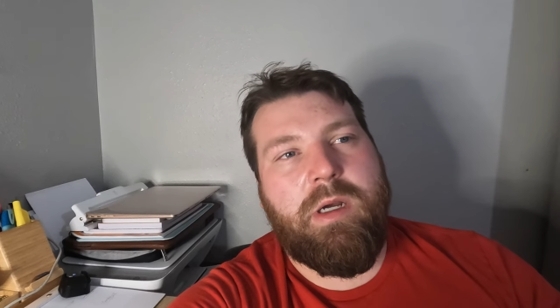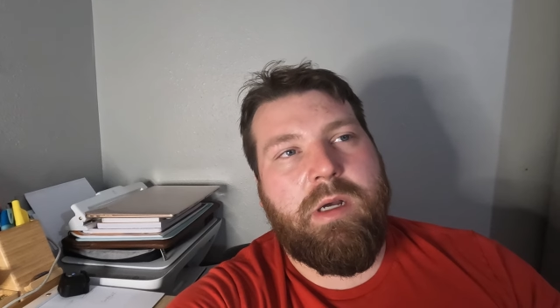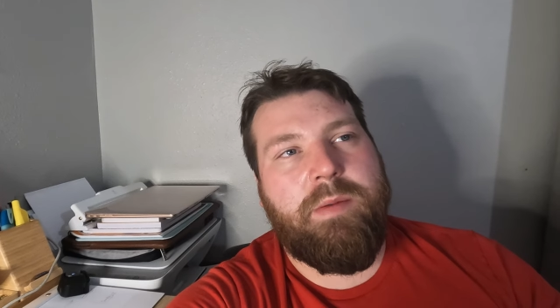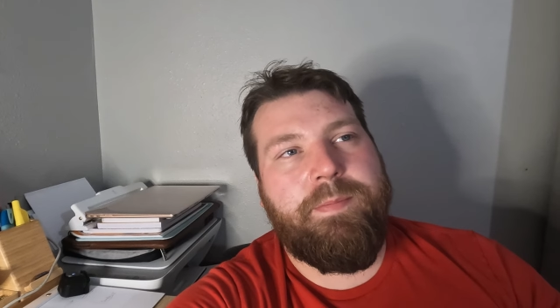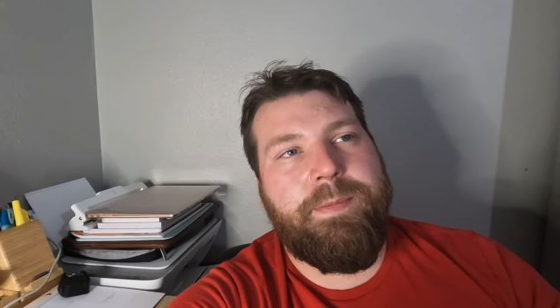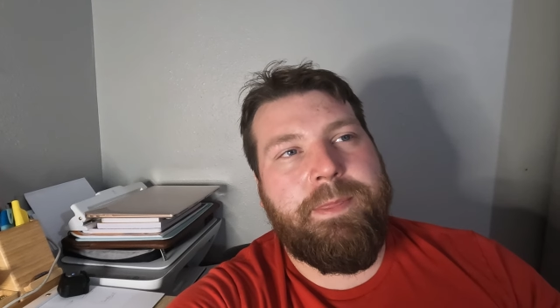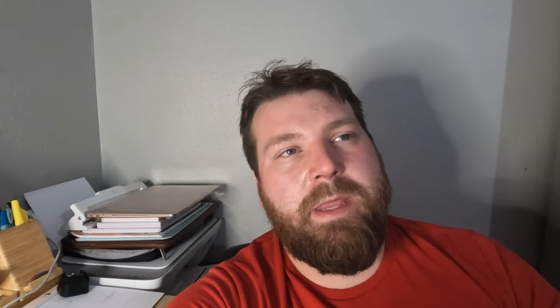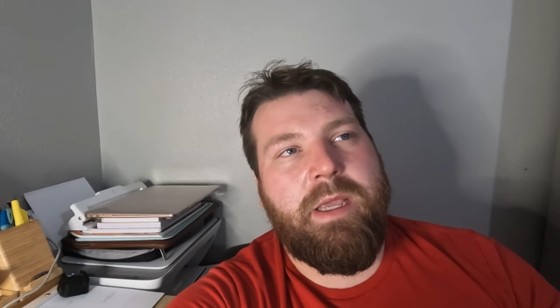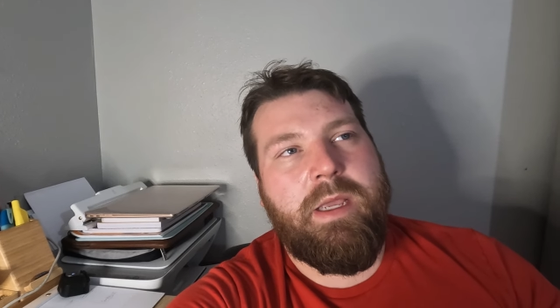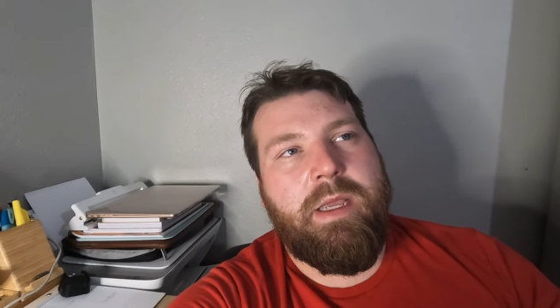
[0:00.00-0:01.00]
Um,
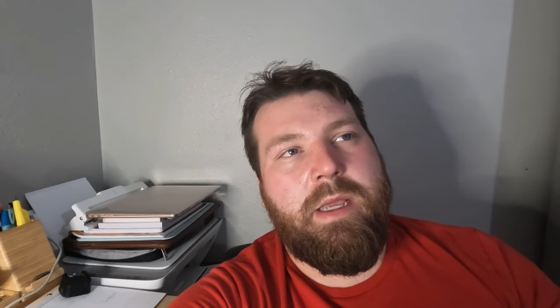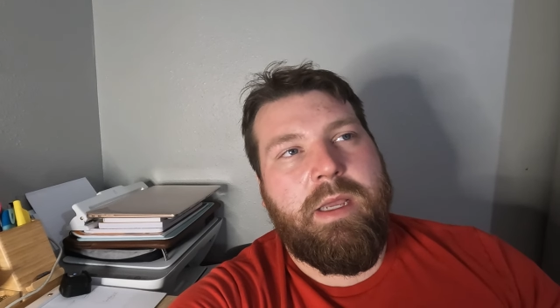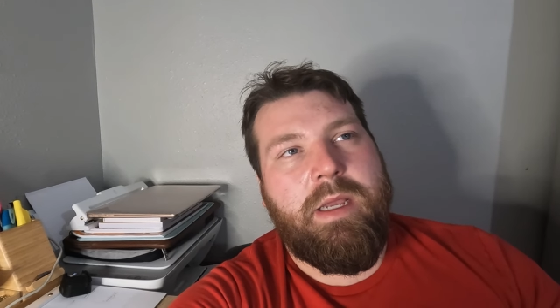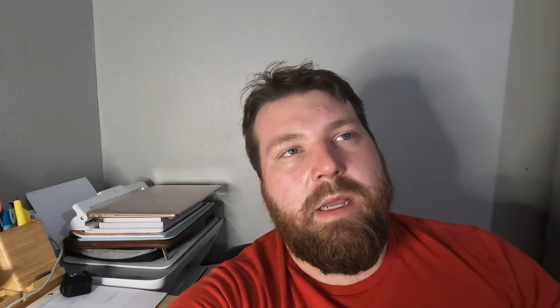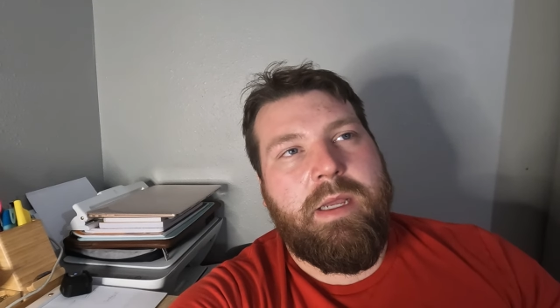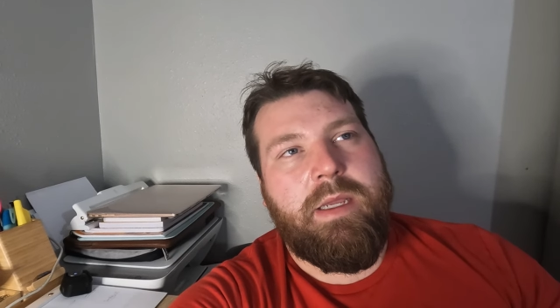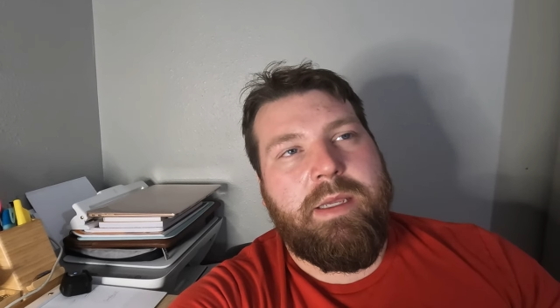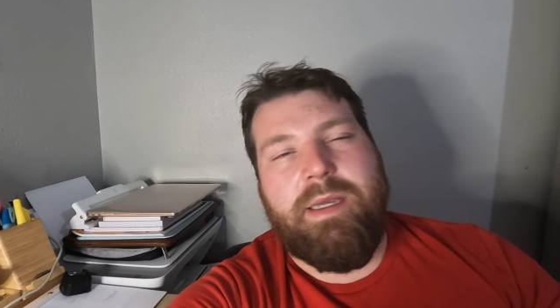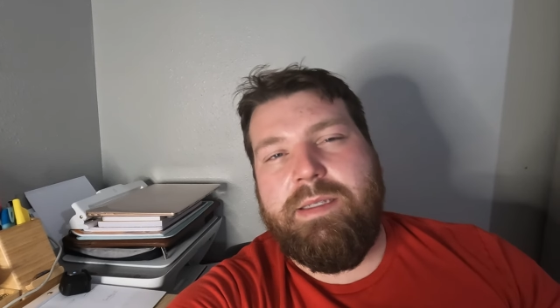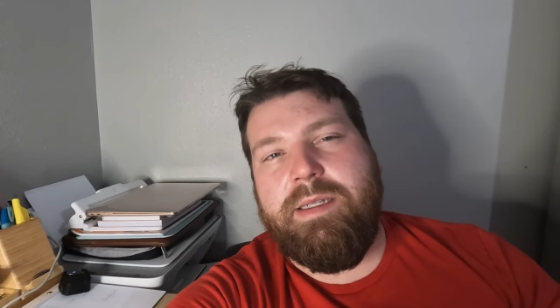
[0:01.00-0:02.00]

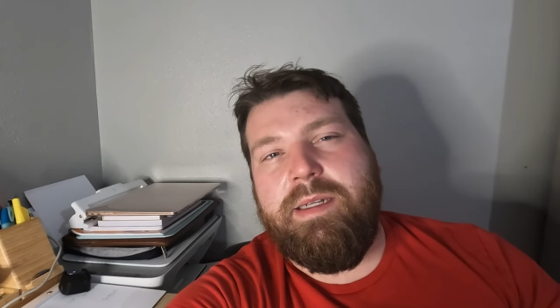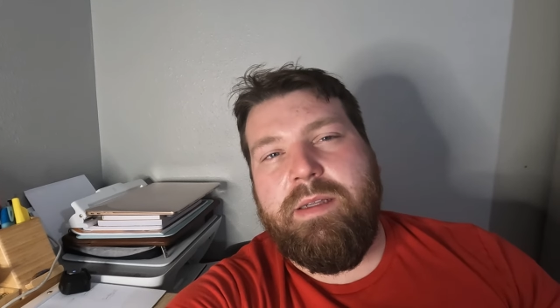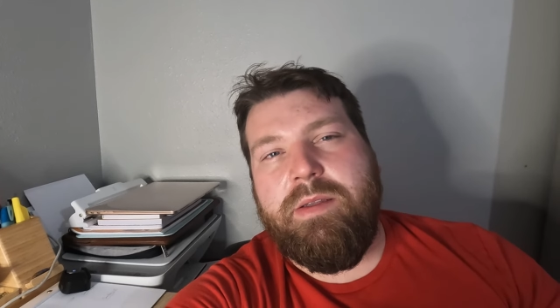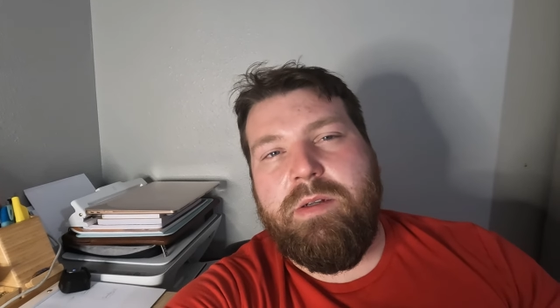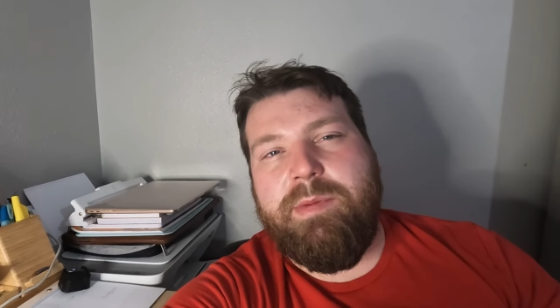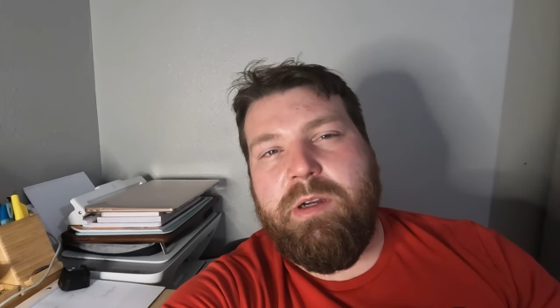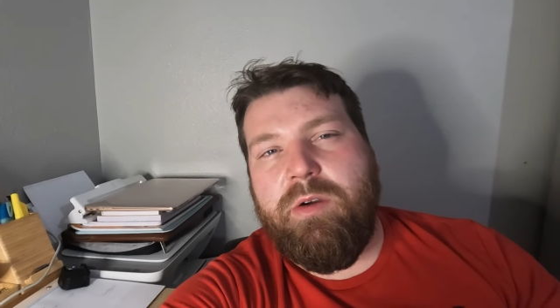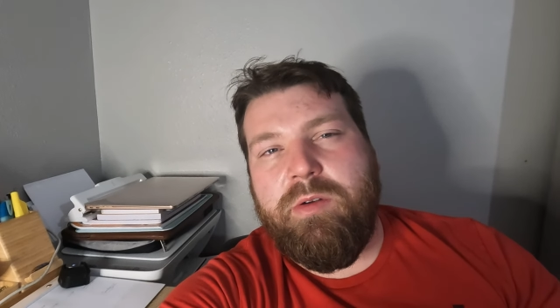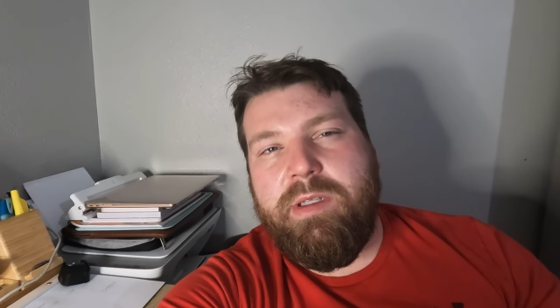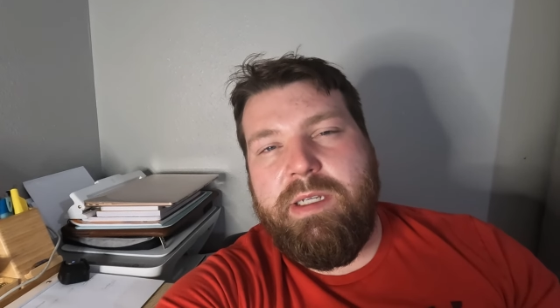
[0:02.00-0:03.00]
yes, I did it a little bit
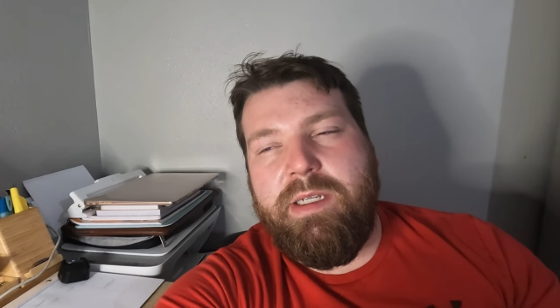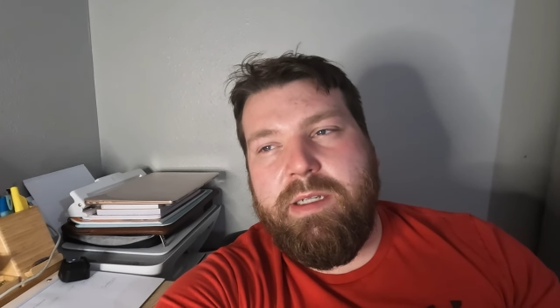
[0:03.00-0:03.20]
early.